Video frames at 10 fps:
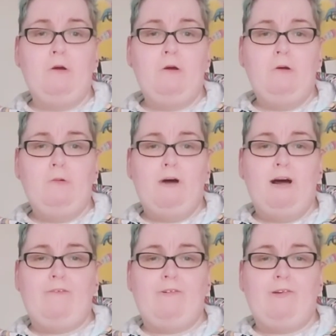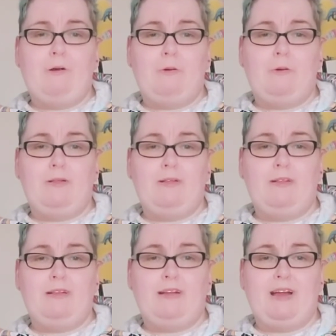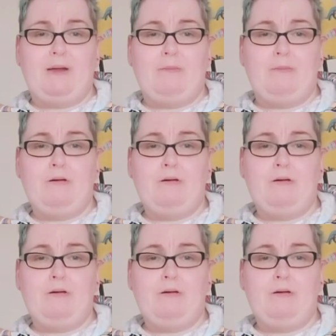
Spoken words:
whatever I wanted to grip,